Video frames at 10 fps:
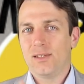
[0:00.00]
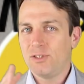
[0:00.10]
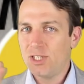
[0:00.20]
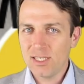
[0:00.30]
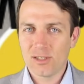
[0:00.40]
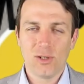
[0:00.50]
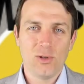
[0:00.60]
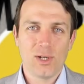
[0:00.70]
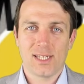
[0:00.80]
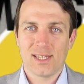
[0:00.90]
just to
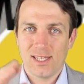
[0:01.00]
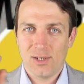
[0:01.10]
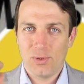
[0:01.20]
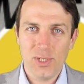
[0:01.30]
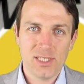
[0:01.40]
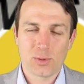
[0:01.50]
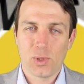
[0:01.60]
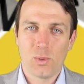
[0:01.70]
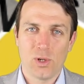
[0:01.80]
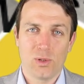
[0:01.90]
look at risk
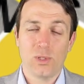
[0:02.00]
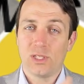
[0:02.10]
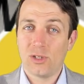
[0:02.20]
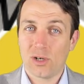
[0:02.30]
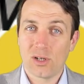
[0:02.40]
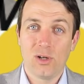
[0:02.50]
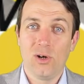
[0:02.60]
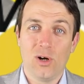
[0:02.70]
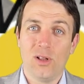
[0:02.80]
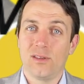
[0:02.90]
reward. We talk
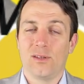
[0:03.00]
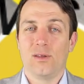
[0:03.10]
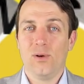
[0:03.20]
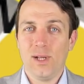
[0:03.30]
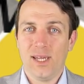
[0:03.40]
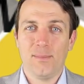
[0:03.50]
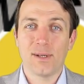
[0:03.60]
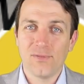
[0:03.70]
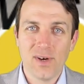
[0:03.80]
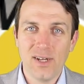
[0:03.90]
gold, okay,
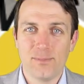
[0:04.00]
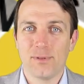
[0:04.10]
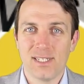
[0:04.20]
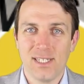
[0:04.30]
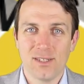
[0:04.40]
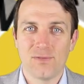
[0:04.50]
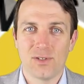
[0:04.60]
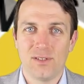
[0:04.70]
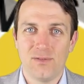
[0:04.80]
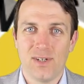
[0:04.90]
but 5% of
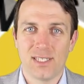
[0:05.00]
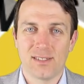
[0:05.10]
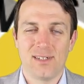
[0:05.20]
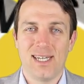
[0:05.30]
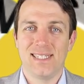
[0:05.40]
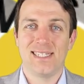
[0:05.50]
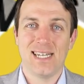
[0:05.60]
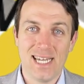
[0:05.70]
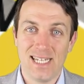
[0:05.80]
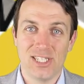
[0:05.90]
your investor as a
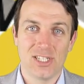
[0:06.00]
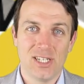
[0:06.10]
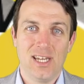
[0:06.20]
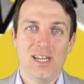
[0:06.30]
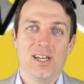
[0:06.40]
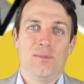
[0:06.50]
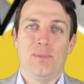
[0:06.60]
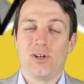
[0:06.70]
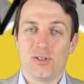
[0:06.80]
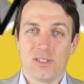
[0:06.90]
hedge
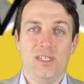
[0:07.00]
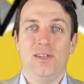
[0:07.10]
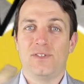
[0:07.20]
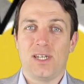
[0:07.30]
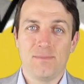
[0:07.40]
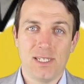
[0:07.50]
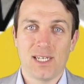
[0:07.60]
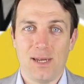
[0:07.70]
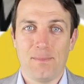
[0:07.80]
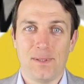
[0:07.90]
because if something
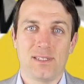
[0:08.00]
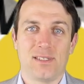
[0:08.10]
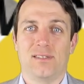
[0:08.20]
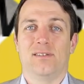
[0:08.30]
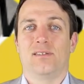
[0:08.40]
happens,